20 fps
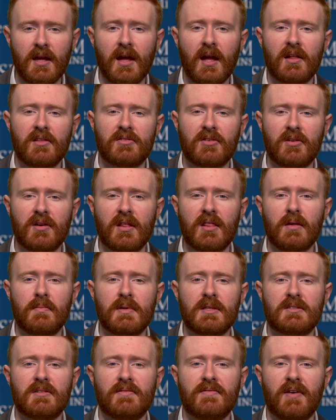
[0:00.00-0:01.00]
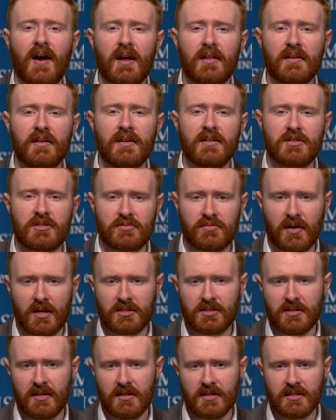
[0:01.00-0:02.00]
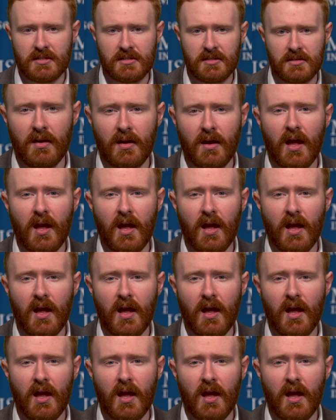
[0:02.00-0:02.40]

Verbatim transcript: and turning them into violent insurrectionists.